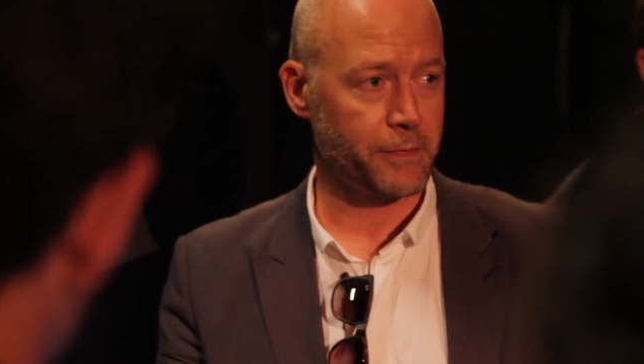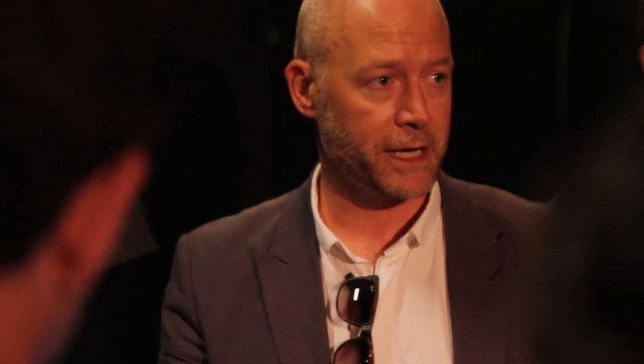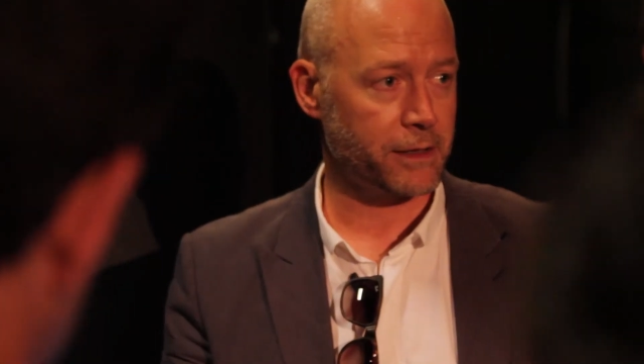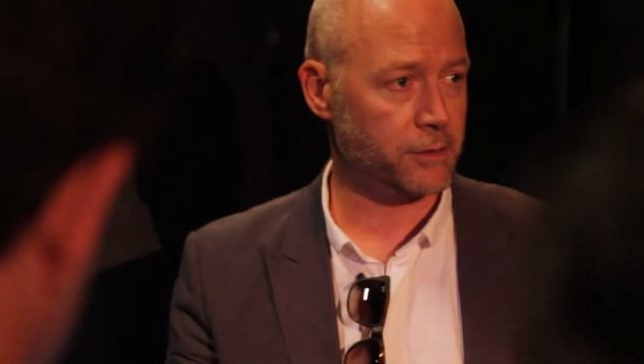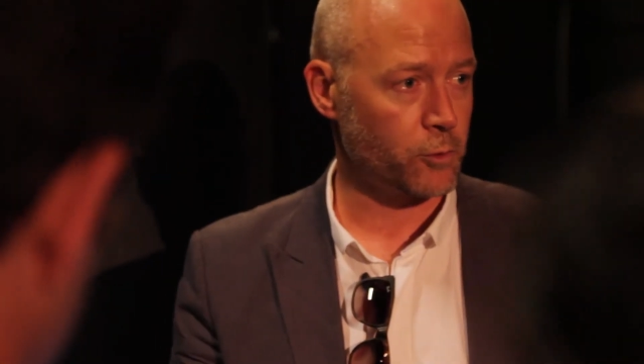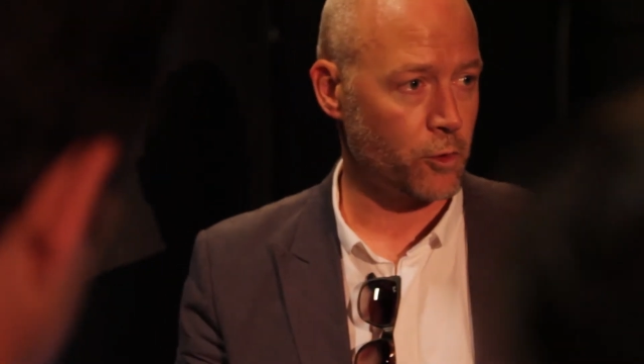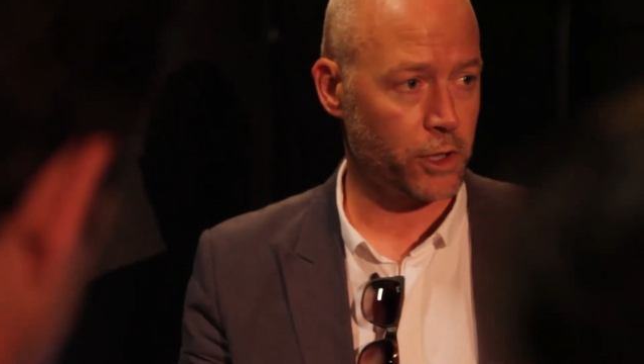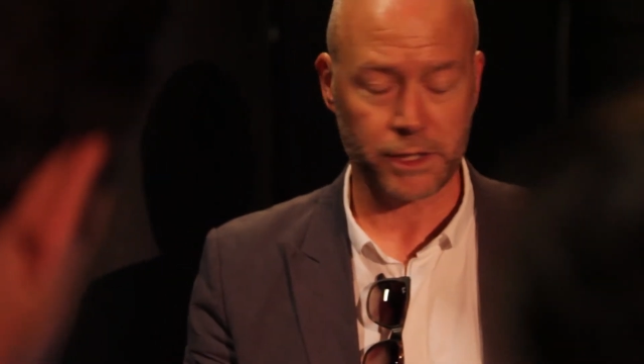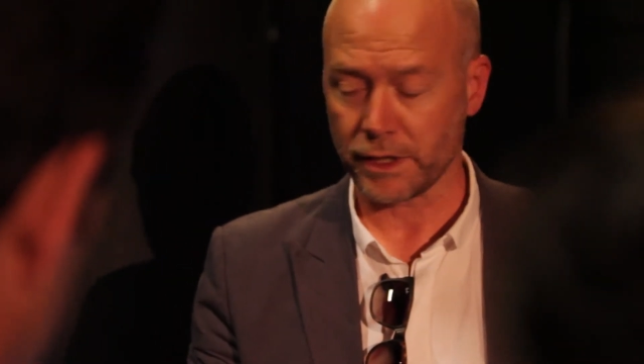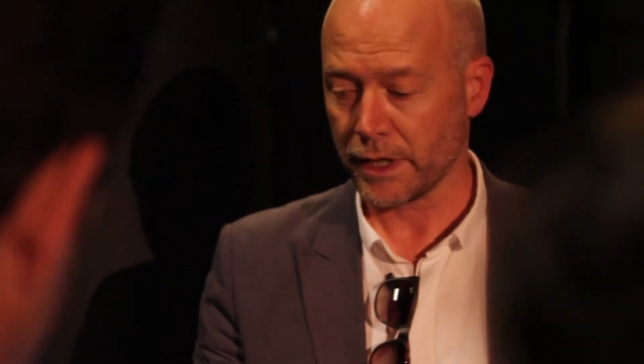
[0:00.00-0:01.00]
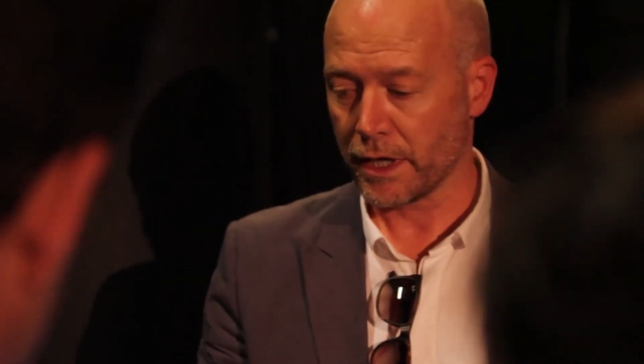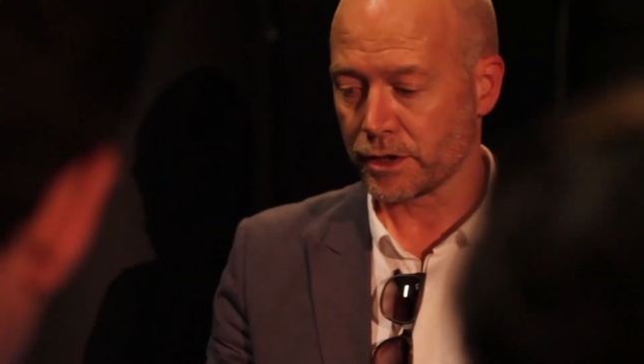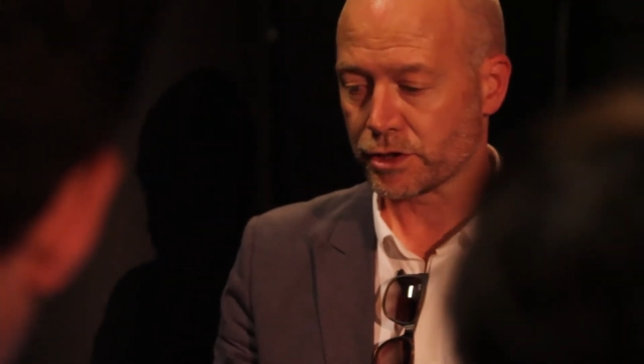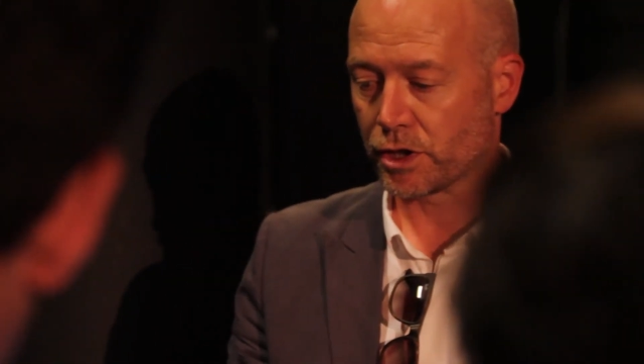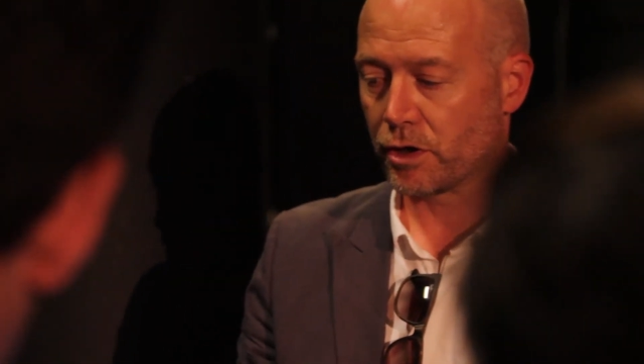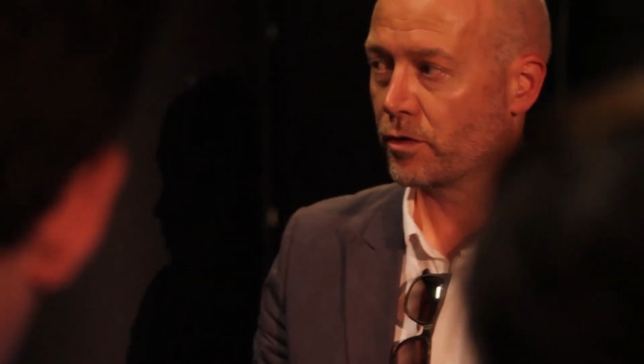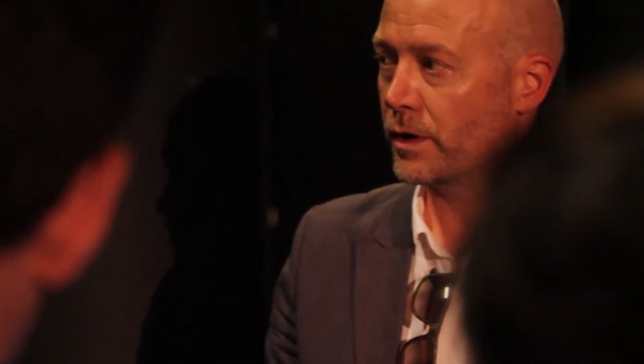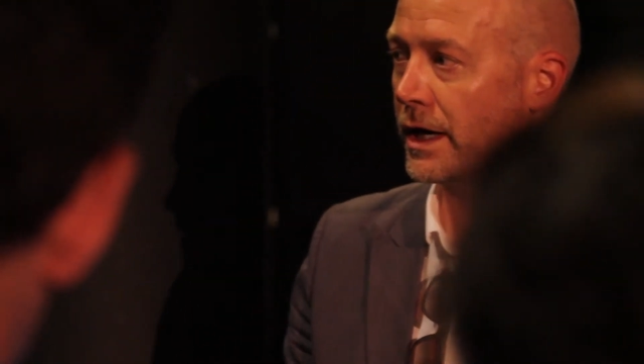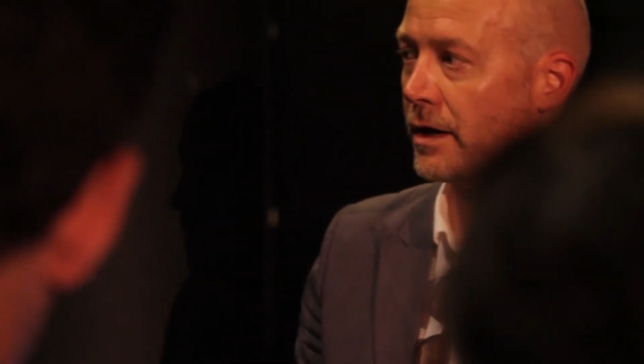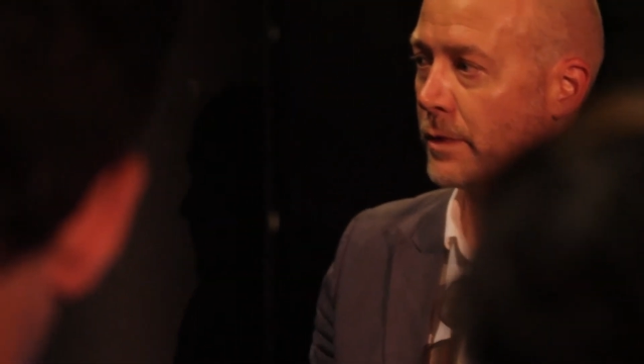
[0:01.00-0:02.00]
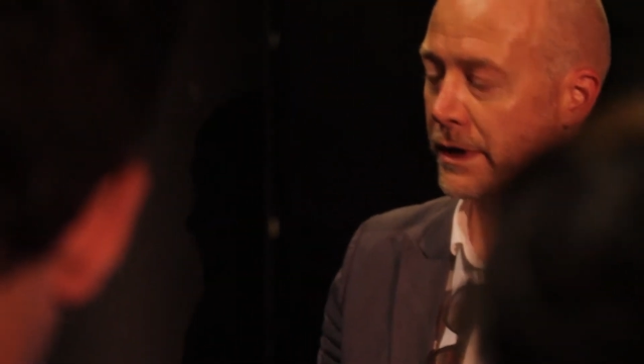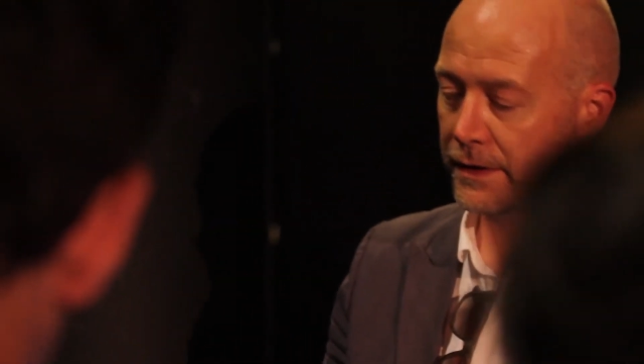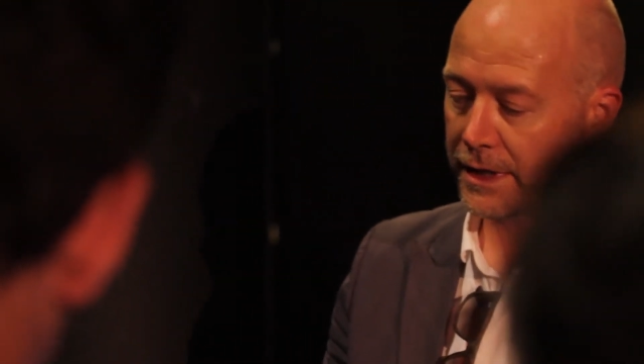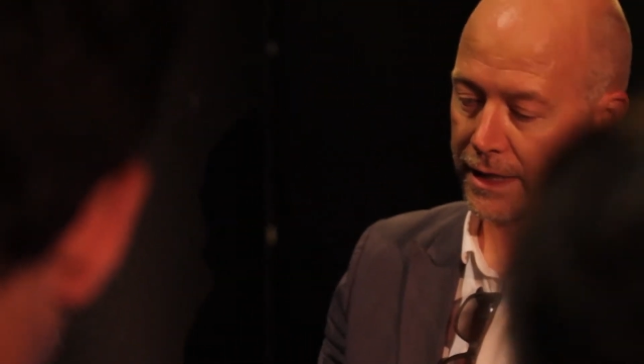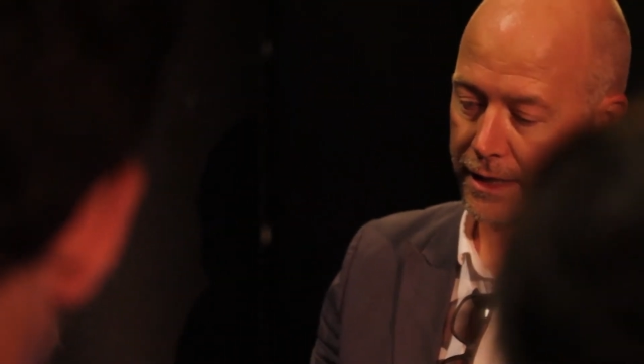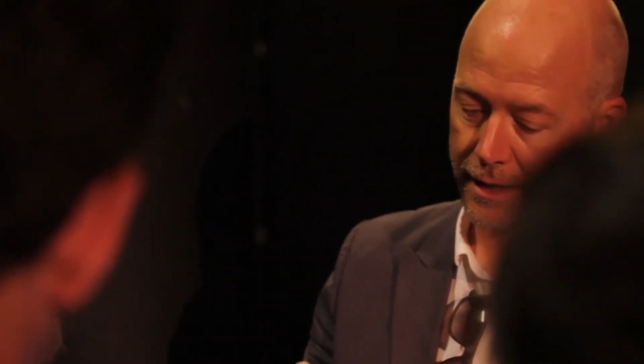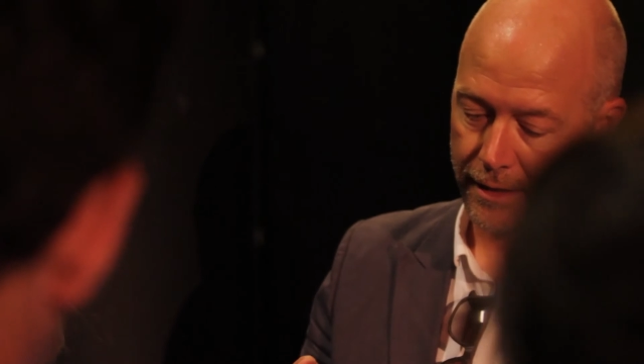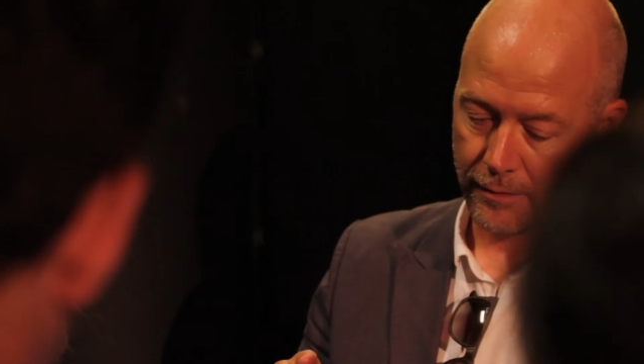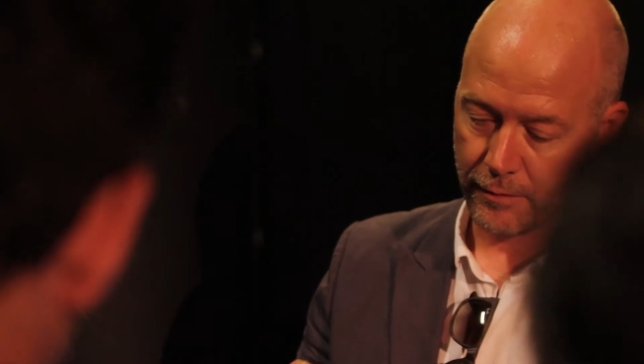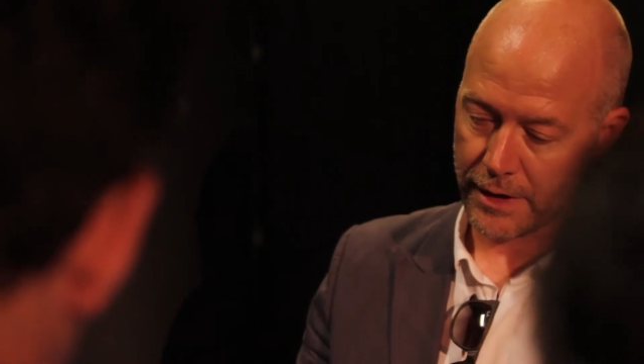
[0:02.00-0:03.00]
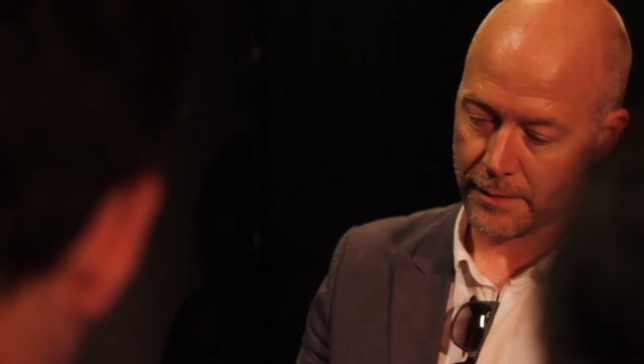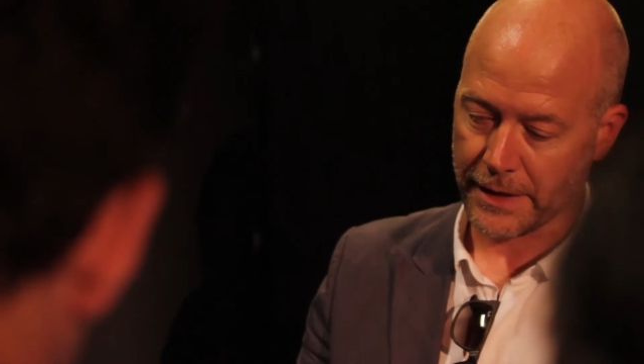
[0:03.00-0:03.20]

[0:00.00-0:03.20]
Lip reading: medical ward. So when the